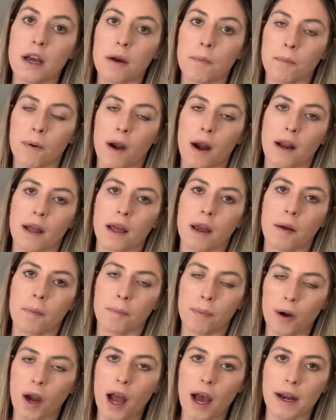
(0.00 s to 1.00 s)

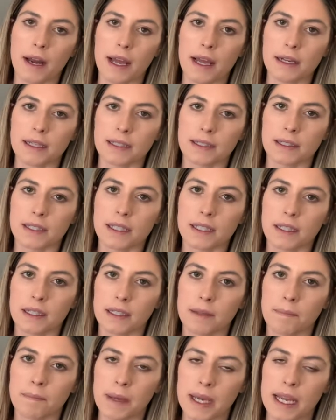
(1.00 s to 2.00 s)
Products
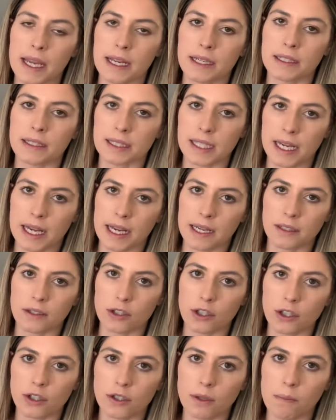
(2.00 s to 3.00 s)
means
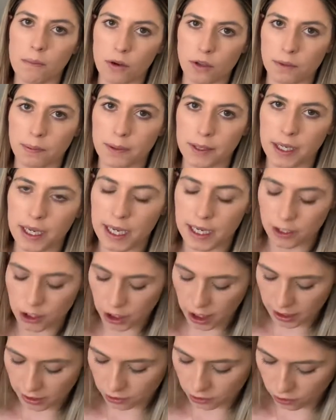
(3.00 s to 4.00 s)
answer to
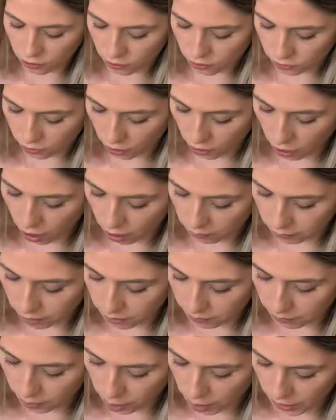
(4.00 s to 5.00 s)
multiplication. So those are all
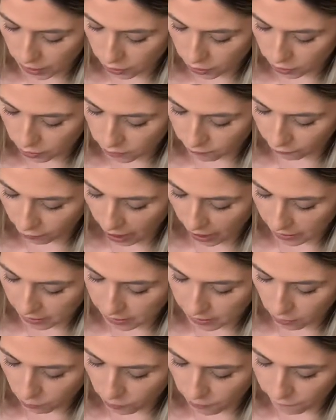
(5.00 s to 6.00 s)
multiplication
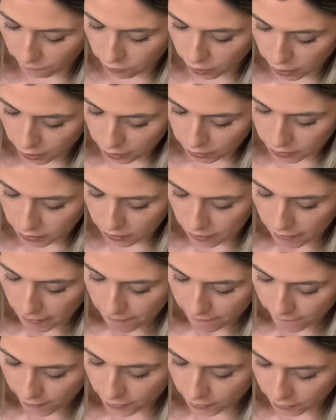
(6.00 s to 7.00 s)
facts that we've learned.
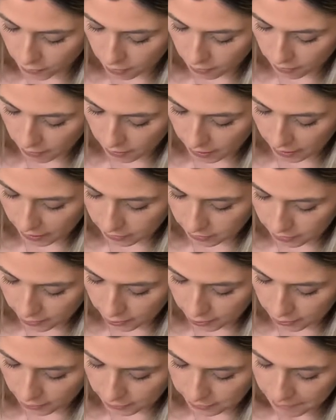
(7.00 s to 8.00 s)
Fill in all the
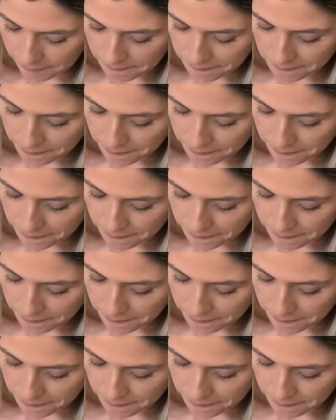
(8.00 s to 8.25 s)
answers.